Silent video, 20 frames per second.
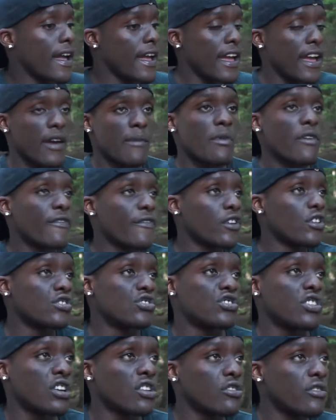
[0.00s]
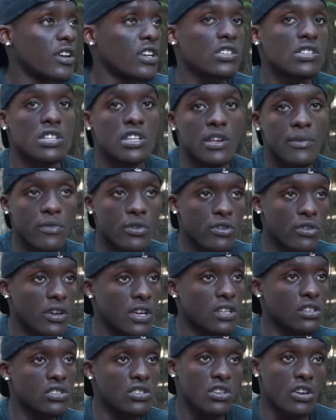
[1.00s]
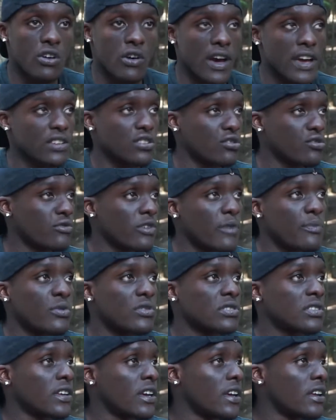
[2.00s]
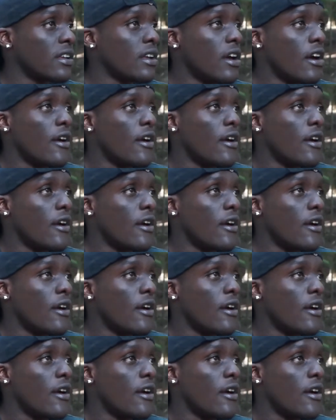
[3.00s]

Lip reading: am a first-generation immigrant, so I do represent